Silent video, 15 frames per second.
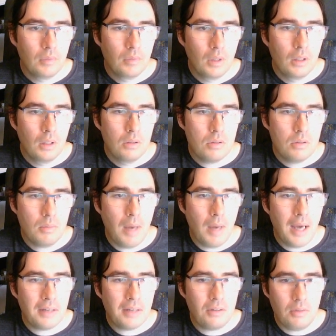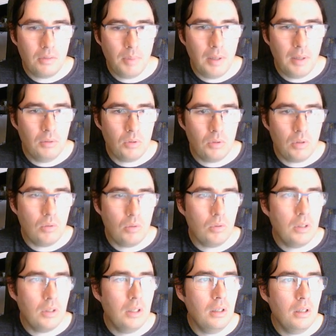some access panels along
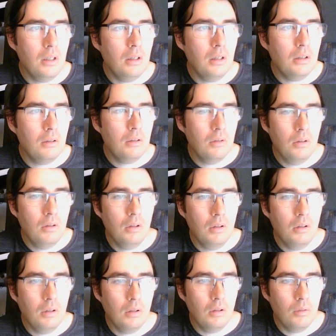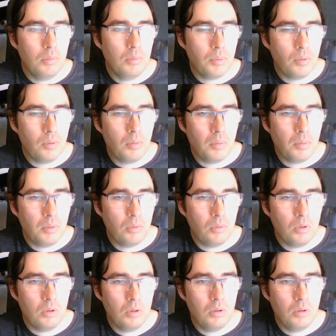here. We probably want to